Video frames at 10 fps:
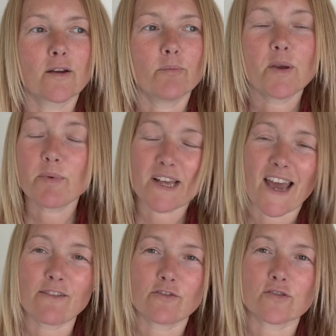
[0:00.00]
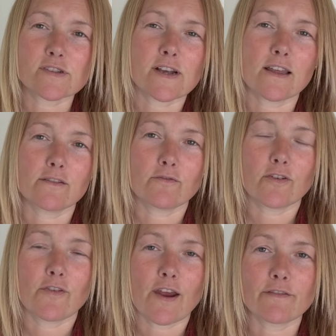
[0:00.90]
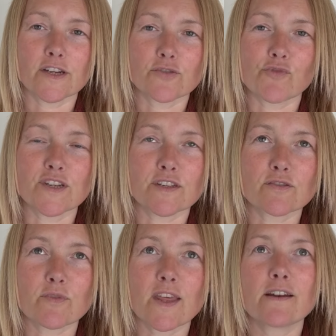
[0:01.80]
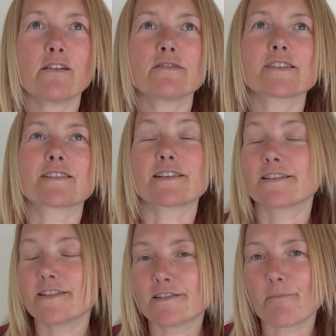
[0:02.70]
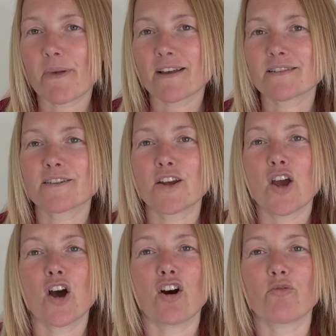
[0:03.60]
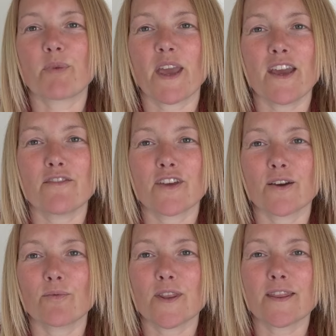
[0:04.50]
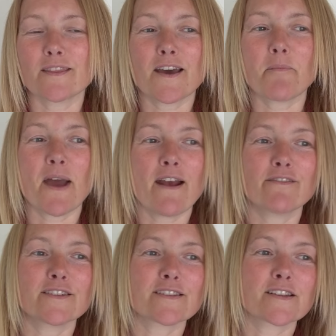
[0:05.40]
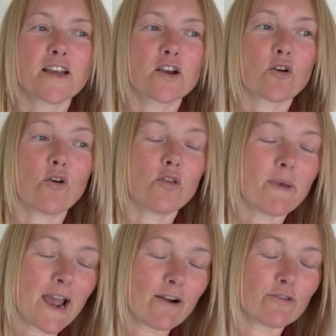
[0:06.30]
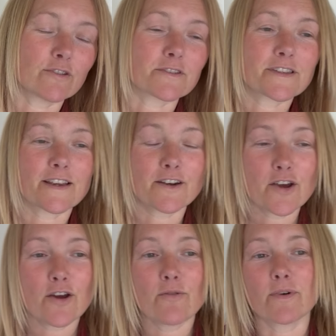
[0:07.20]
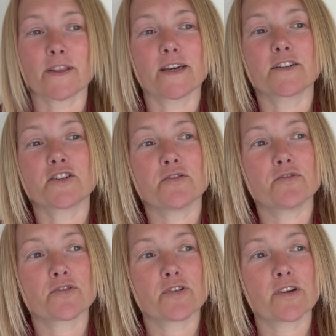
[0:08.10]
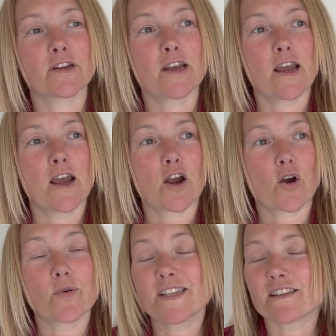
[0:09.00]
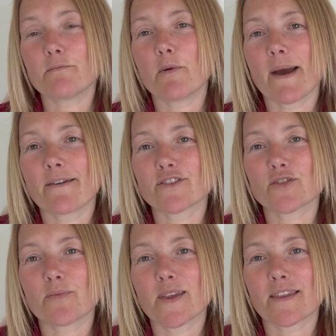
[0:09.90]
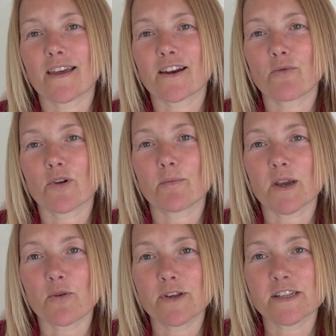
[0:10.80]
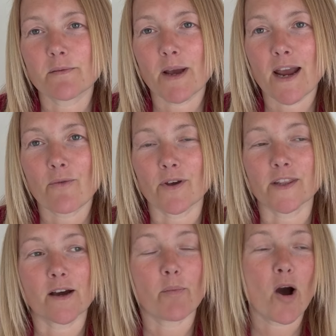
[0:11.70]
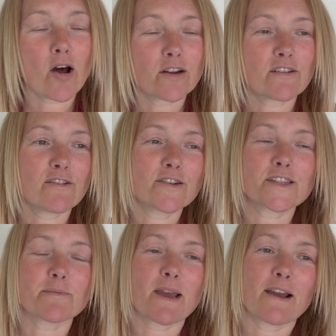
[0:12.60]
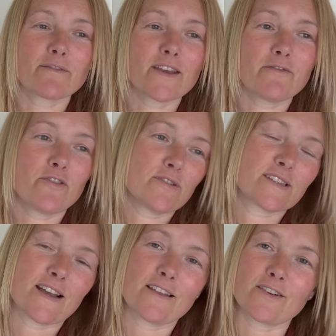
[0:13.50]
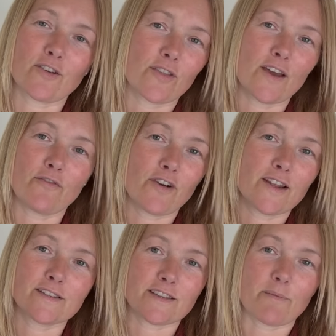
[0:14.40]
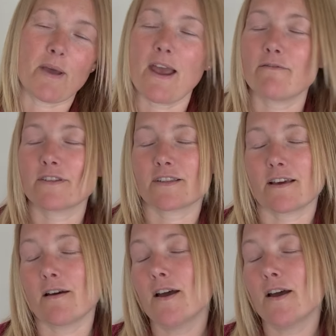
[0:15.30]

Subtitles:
People can fall silent for various reasons. With a narcissist, it's a pattern of behaviour. When their parents call them out or say no, when their children quiz them about something they don't want to be quizzed about, when their partner calls them out, they fall silent on their friends, their parents, their